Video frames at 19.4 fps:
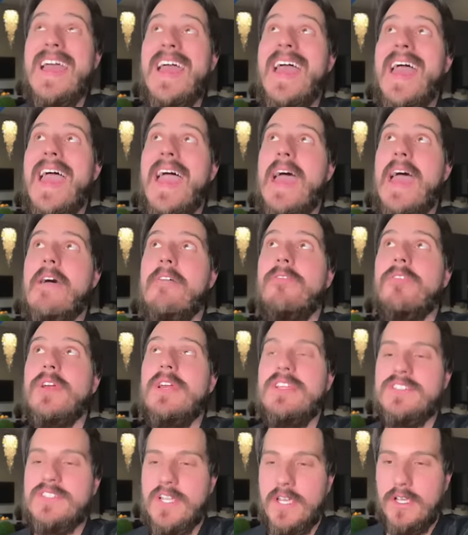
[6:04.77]

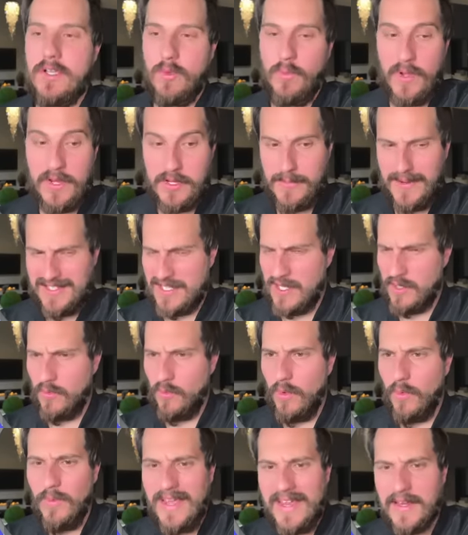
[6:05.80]
Every single one. You might say,
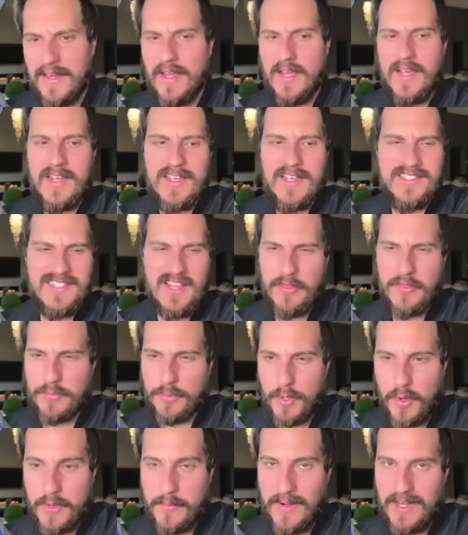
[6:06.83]
well, wait, isn't that
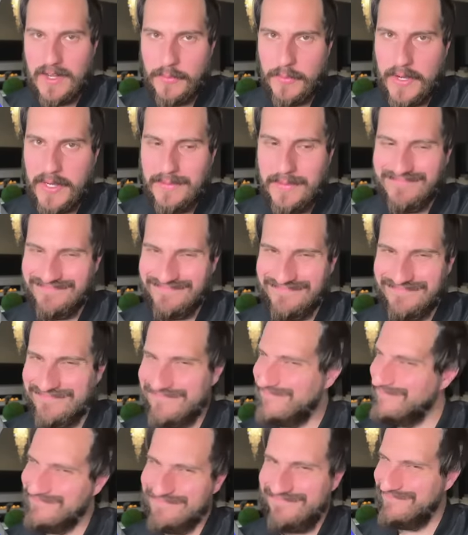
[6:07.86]
throwing money away?
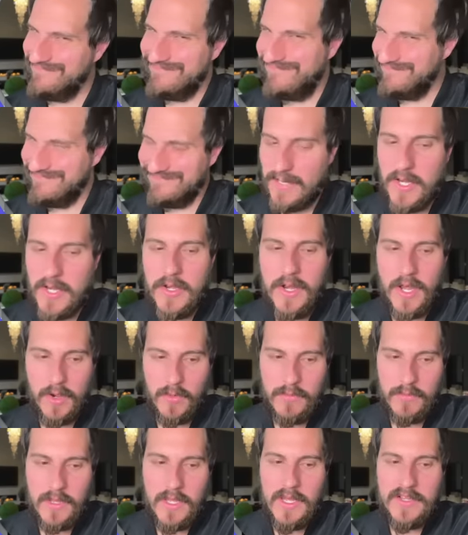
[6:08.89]

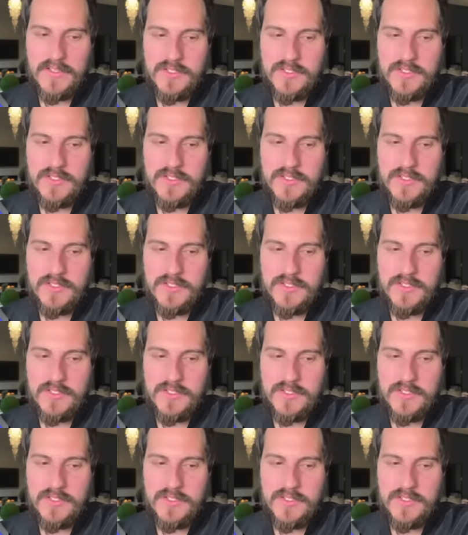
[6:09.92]
No.